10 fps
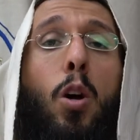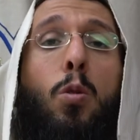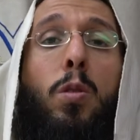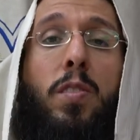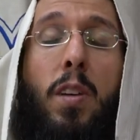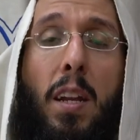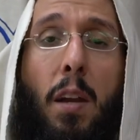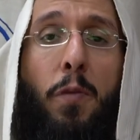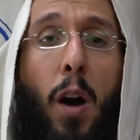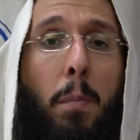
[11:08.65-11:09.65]
who
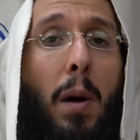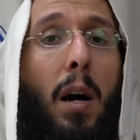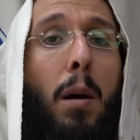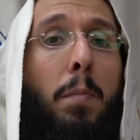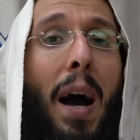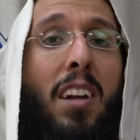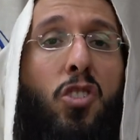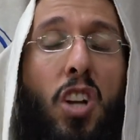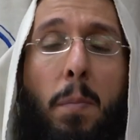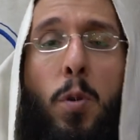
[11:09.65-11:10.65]
started from uh, Baal
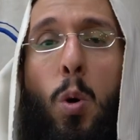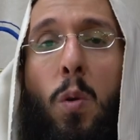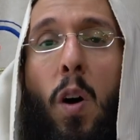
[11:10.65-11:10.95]
Shem Tov,